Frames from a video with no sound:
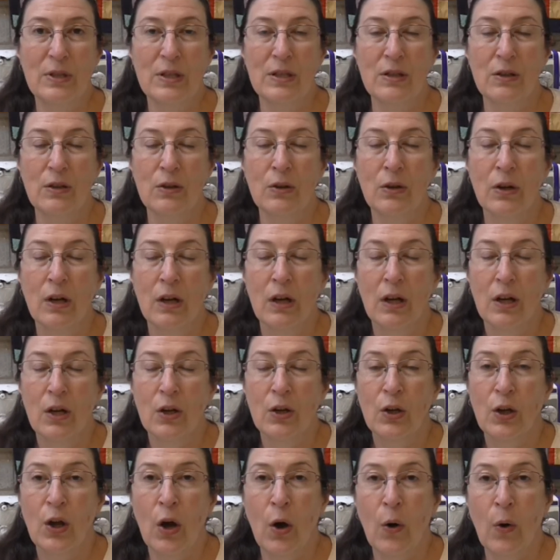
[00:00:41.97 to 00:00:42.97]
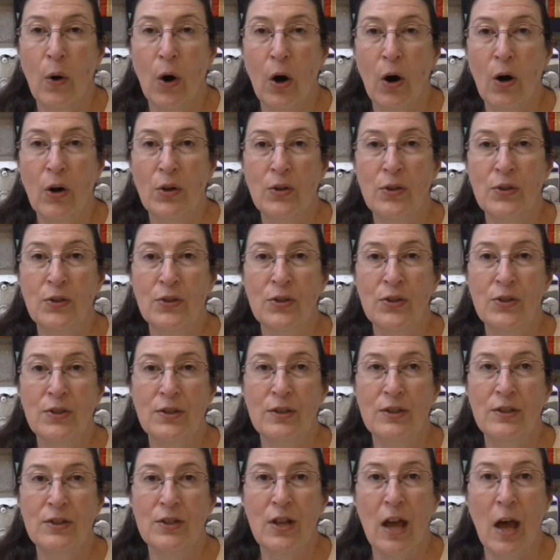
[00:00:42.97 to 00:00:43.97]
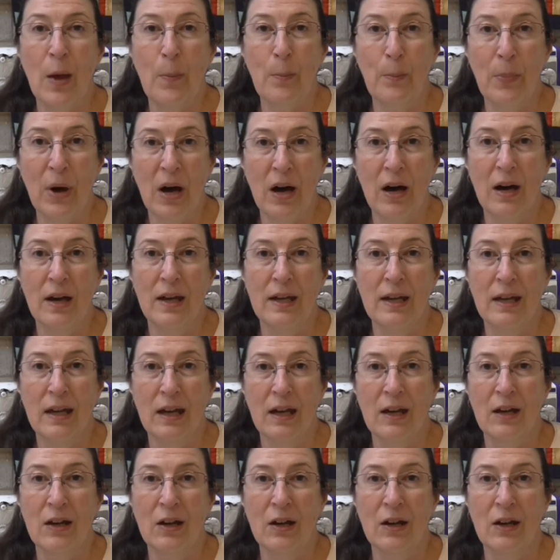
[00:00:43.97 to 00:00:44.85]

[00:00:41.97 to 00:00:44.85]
to go on and buy